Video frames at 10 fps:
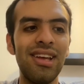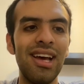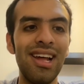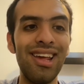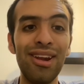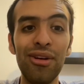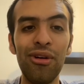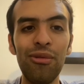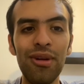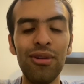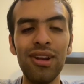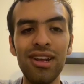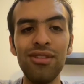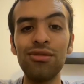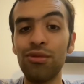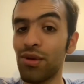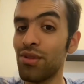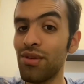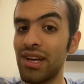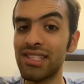And later on we are going to use
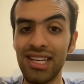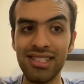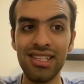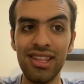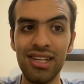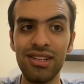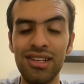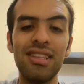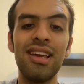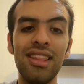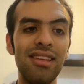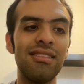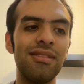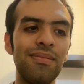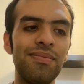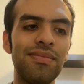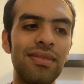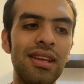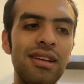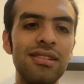Rondo as an extender, taking this.
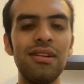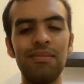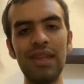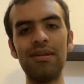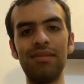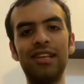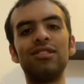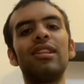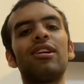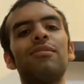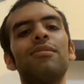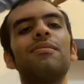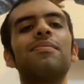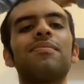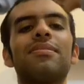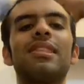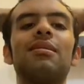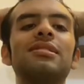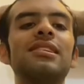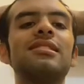So yeah, enjoy the combo. That
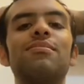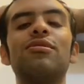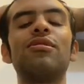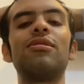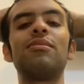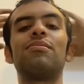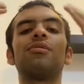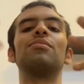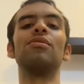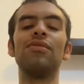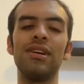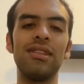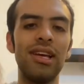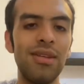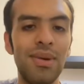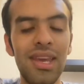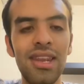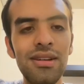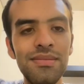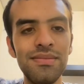was just the pro move at the
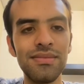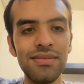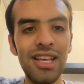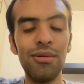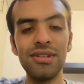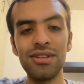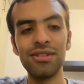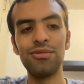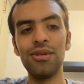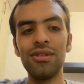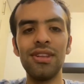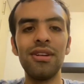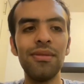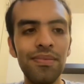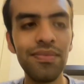beginning. Yeah, we search Rondo there.